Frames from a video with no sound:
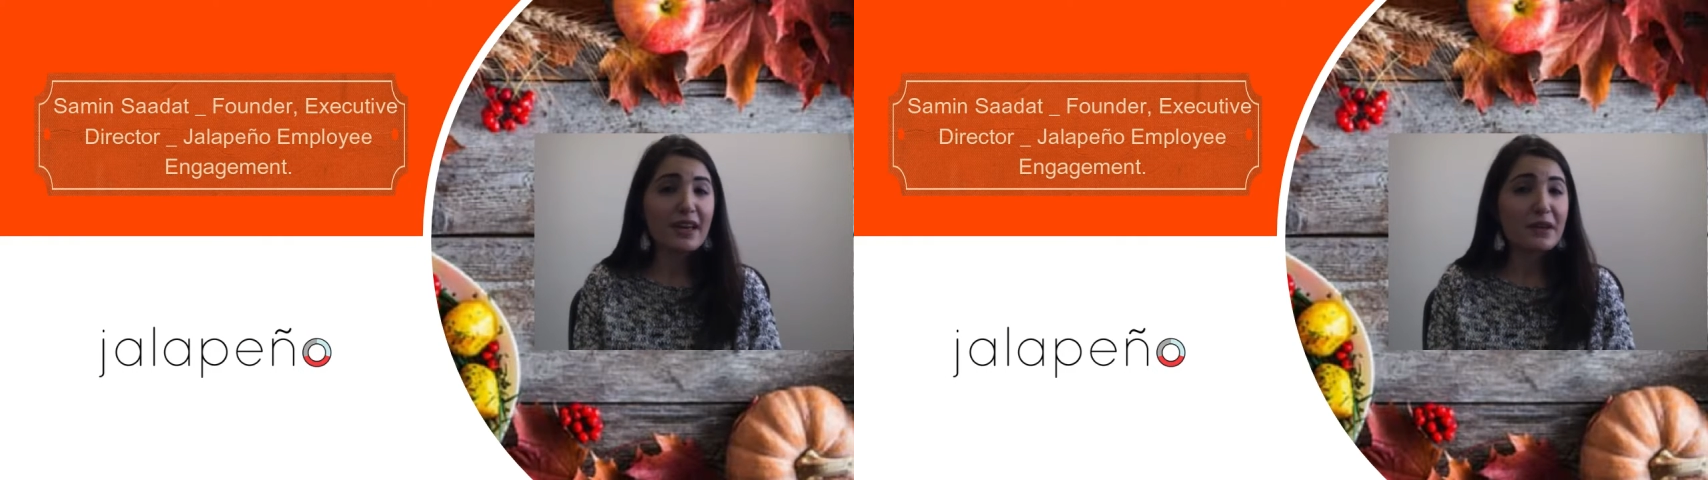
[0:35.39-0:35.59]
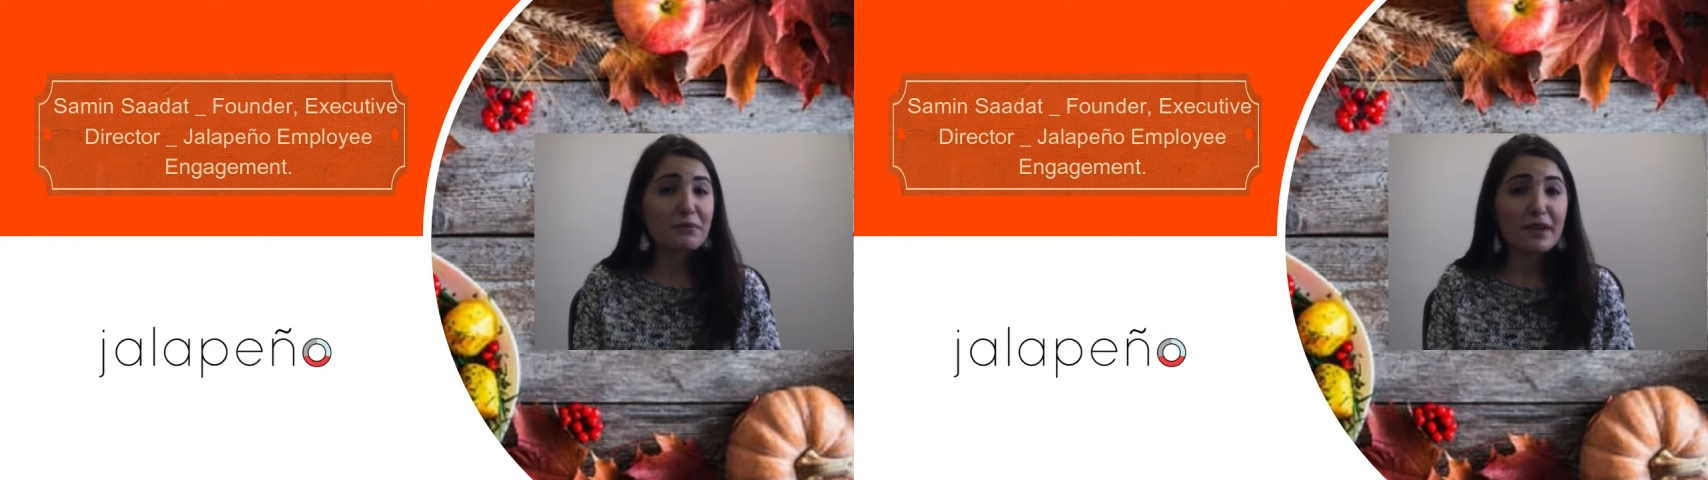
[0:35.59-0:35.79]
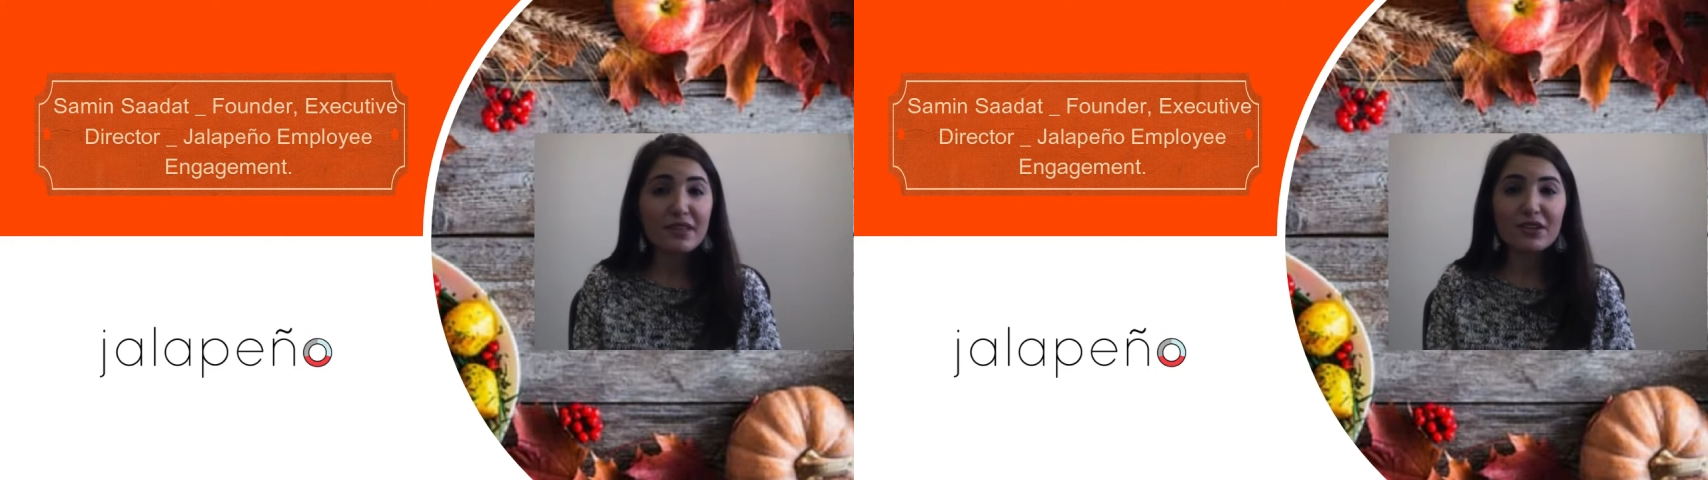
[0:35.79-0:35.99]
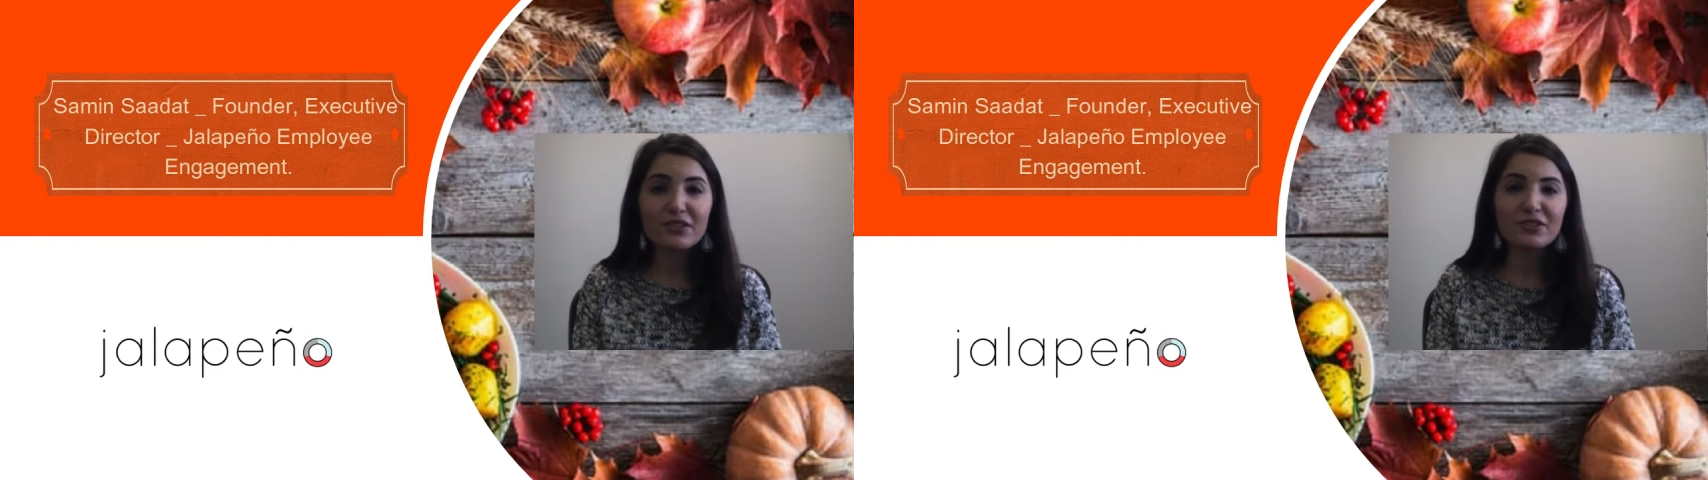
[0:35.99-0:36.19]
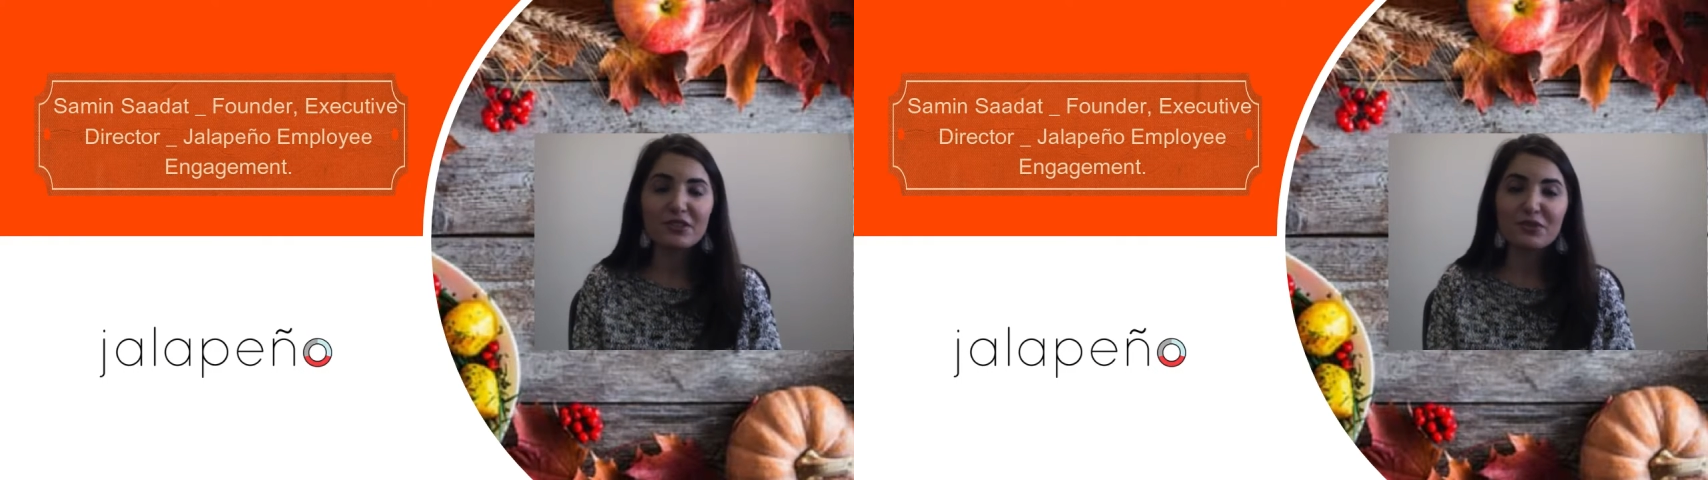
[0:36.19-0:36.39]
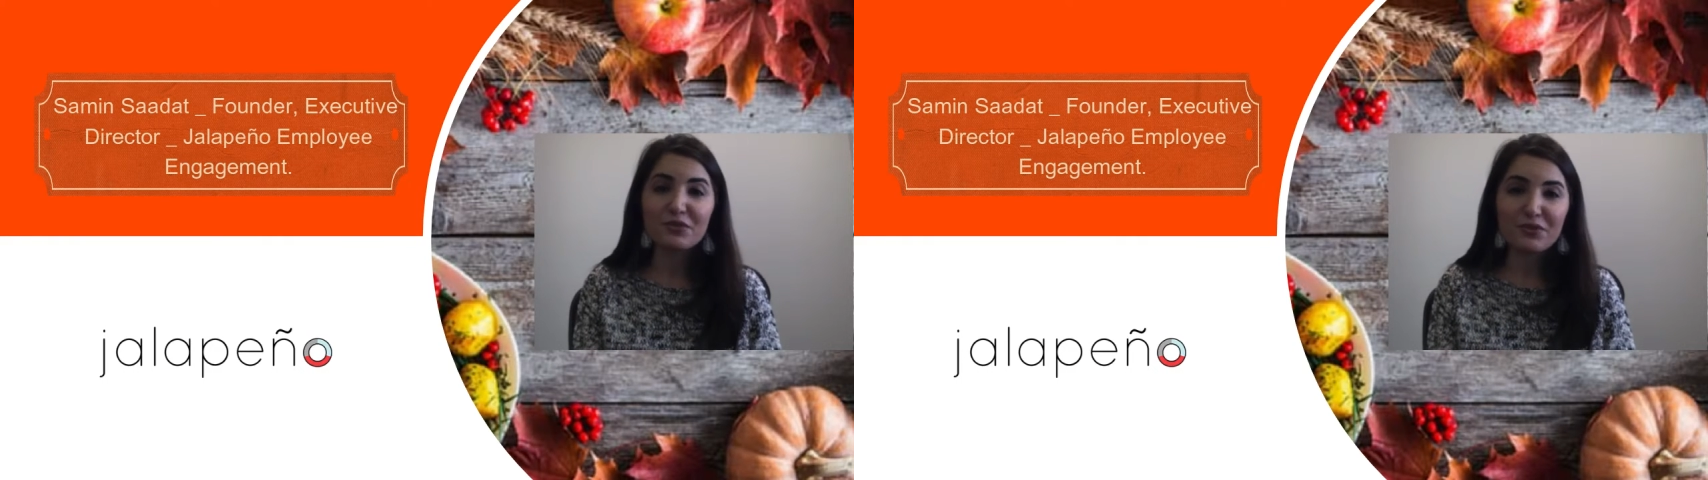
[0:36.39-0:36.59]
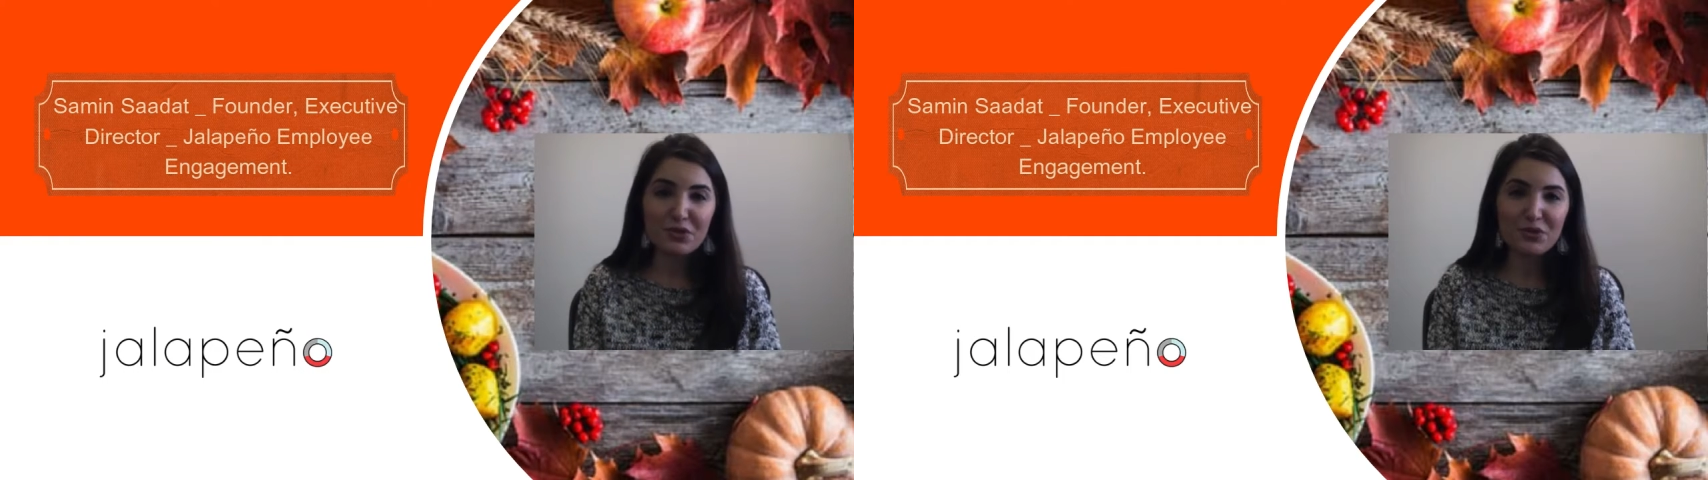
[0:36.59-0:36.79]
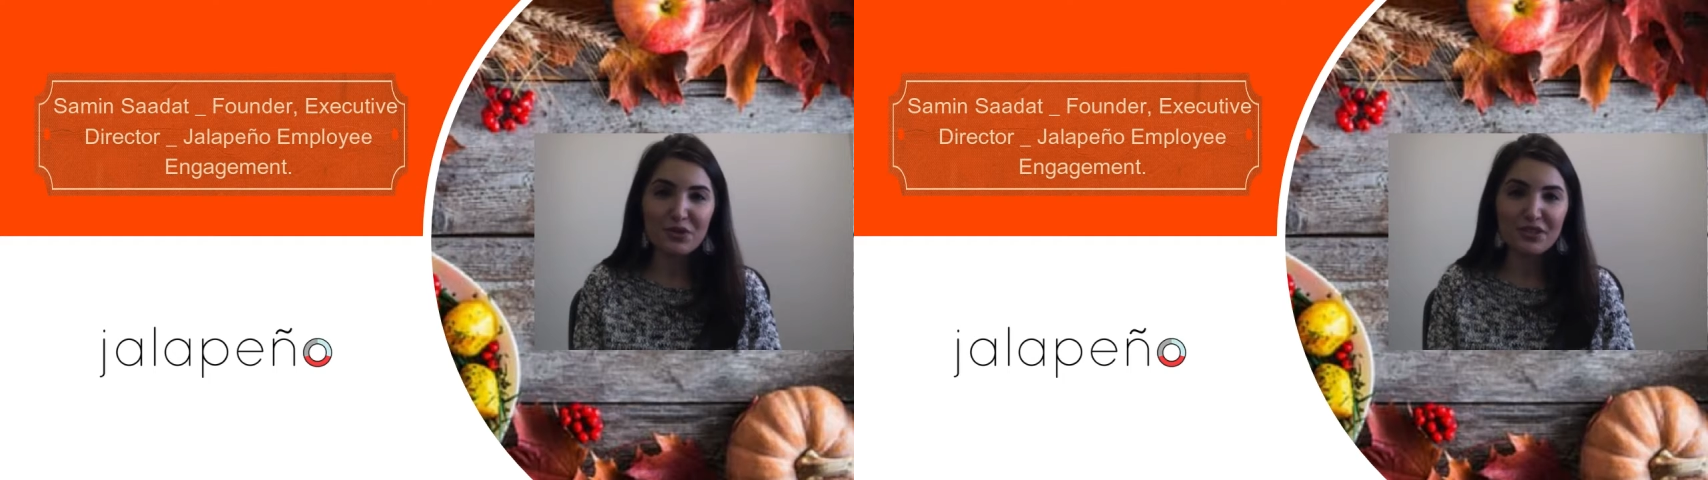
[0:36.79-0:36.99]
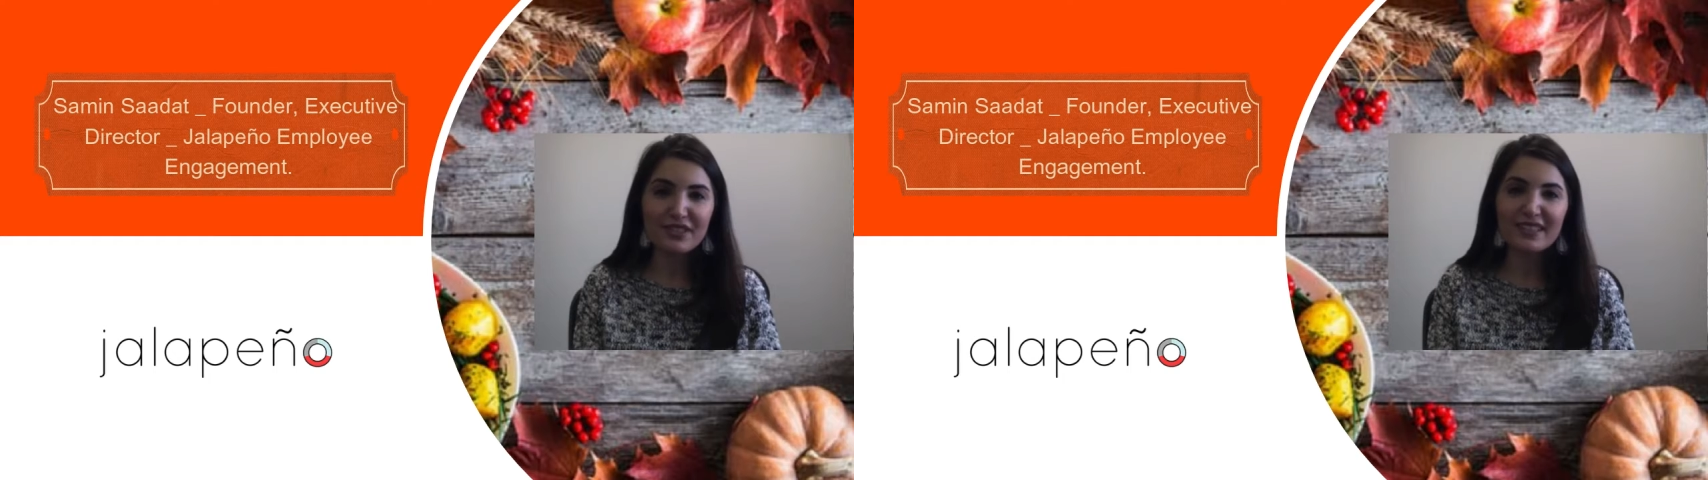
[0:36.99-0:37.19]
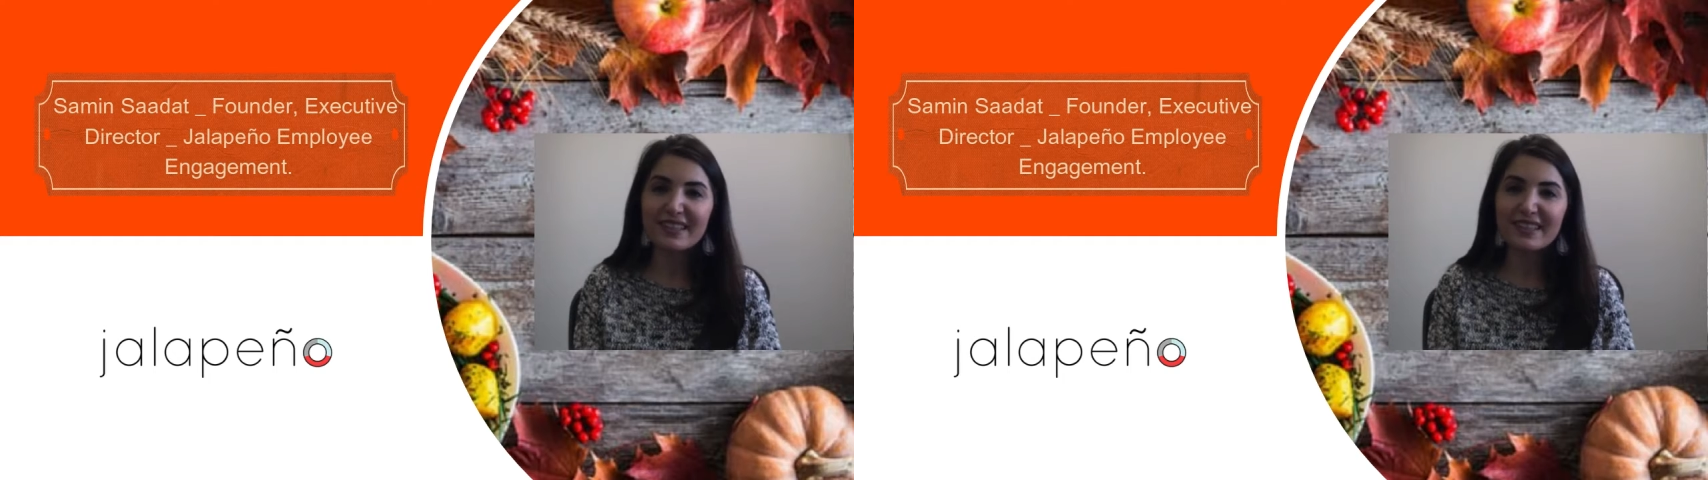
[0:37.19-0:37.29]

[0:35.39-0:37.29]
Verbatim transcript: and many other individuals,